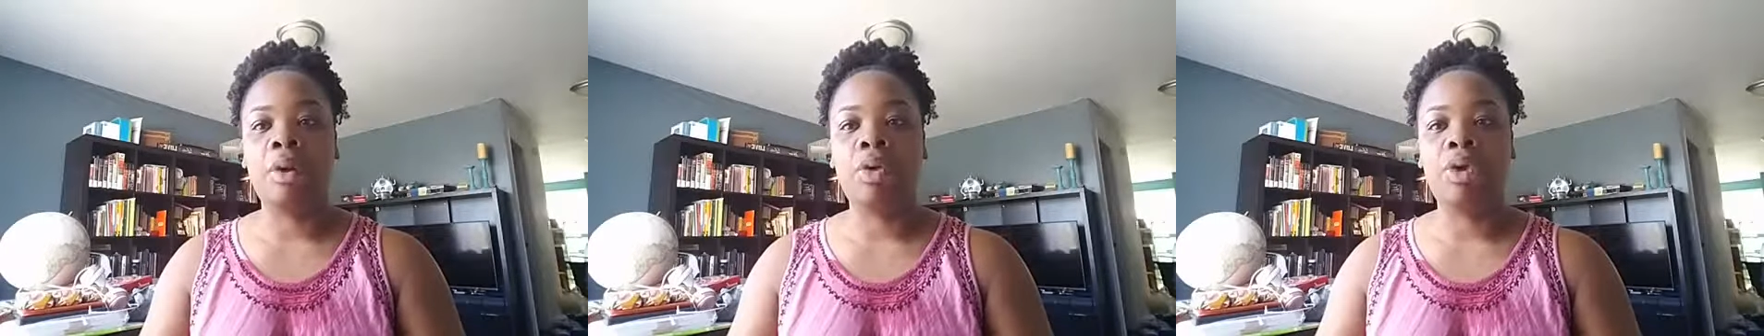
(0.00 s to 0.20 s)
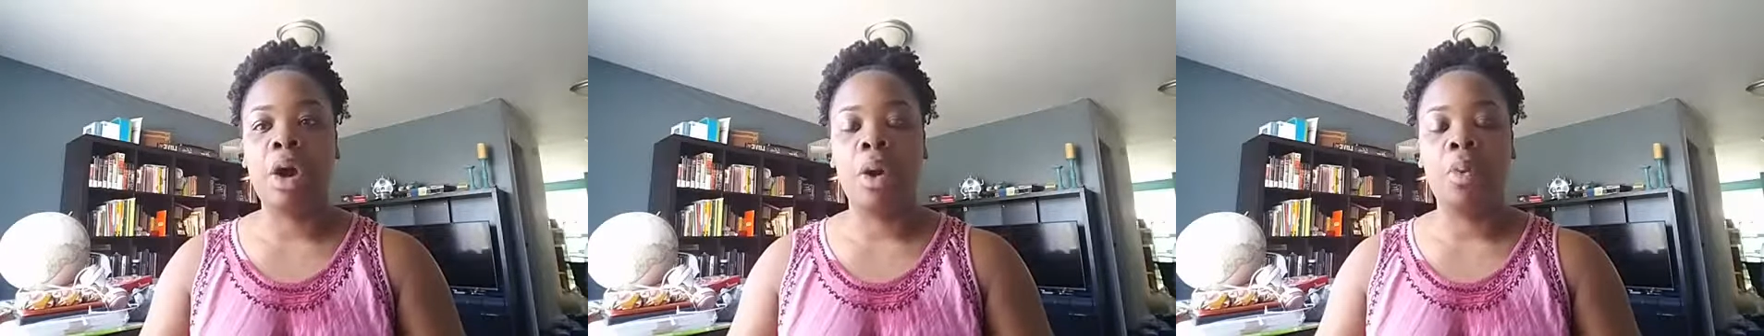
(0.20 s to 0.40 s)

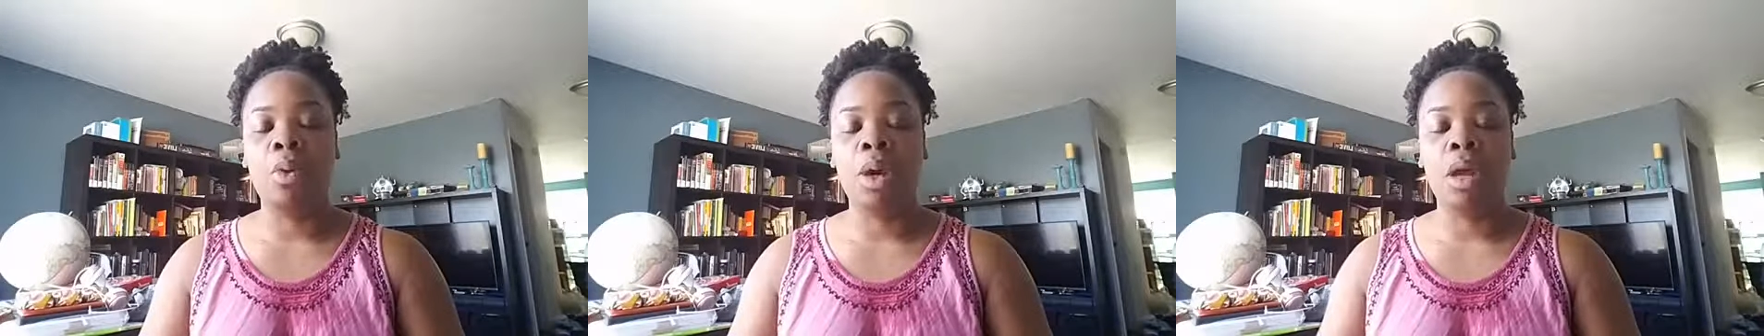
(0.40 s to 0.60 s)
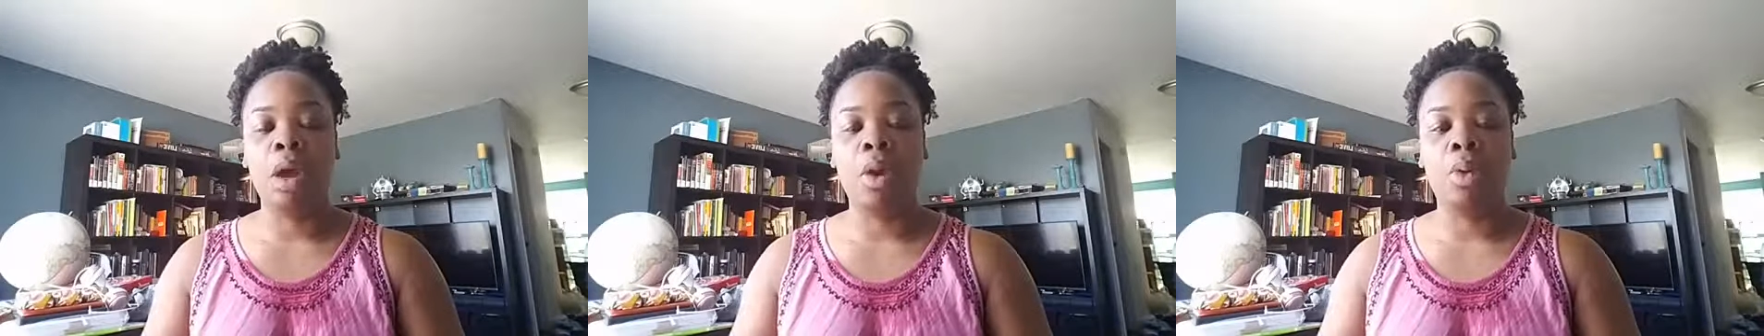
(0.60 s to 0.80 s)
You don't
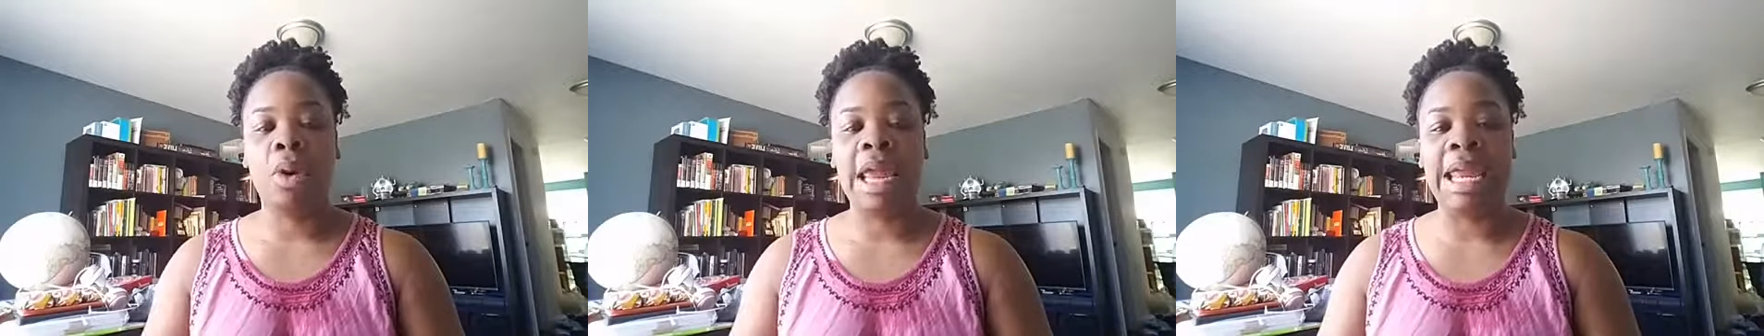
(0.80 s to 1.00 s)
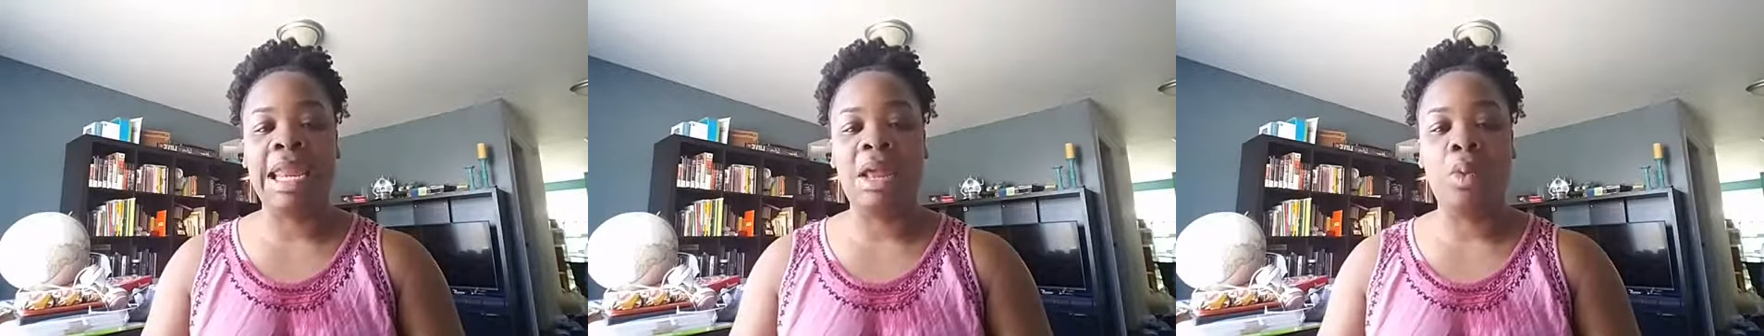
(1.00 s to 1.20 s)
want to go
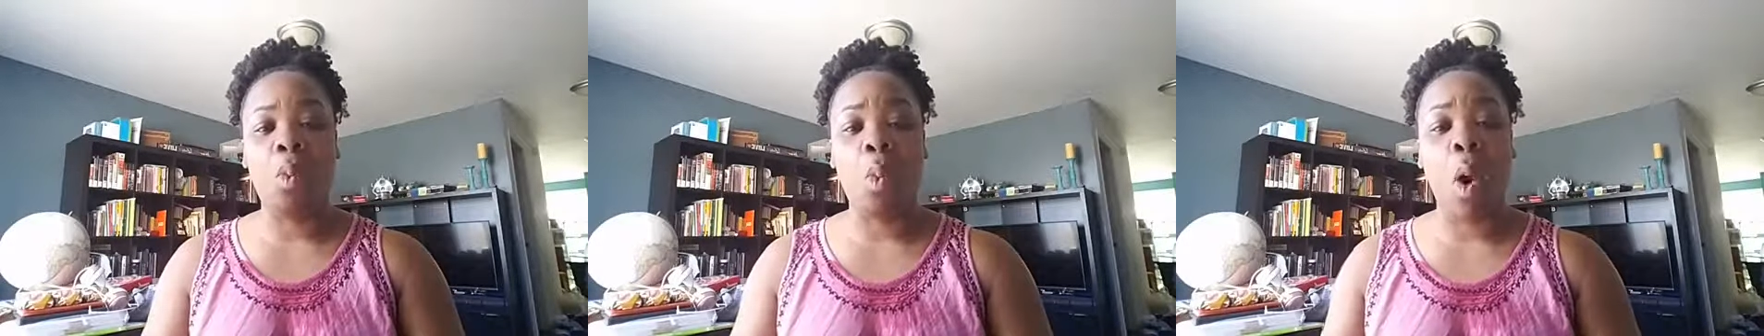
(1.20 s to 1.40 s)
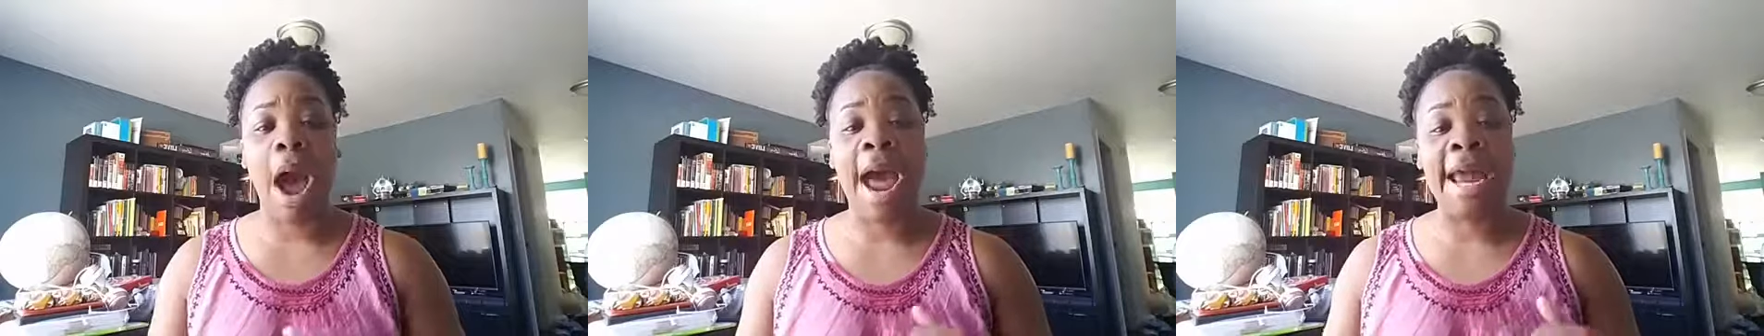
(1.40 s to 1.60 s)
any
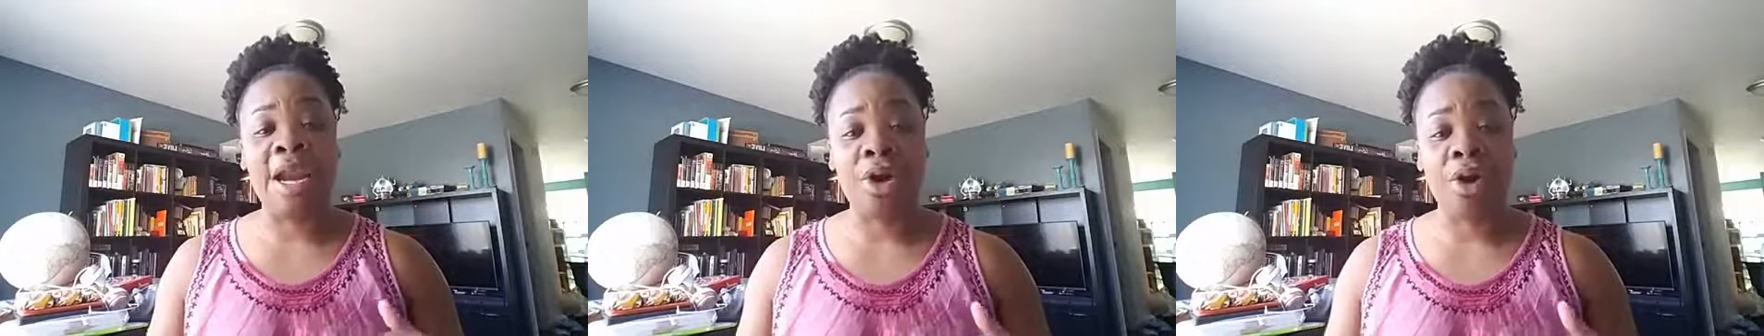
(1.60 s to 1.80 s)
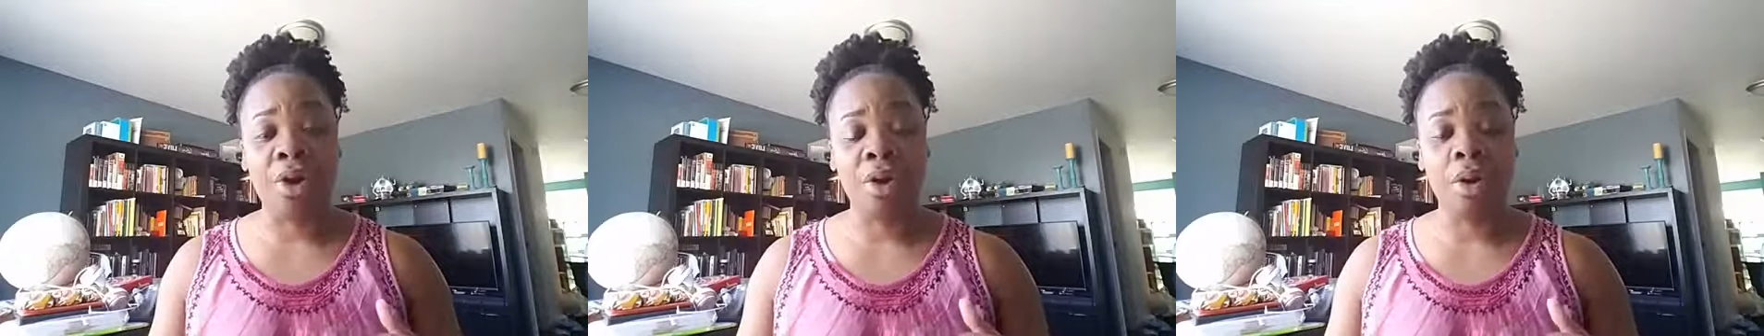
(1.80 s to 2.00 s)

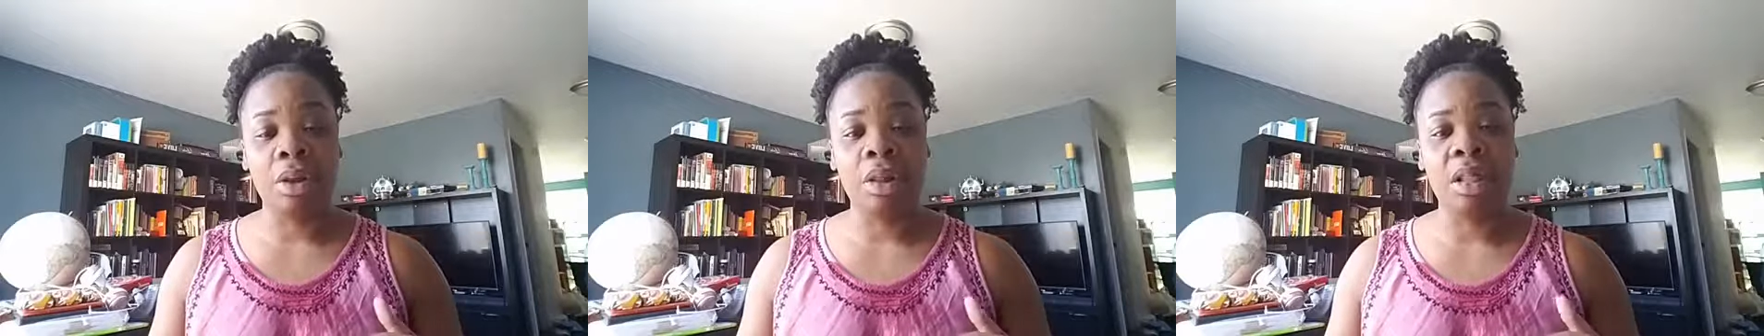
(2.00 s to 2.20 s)
wider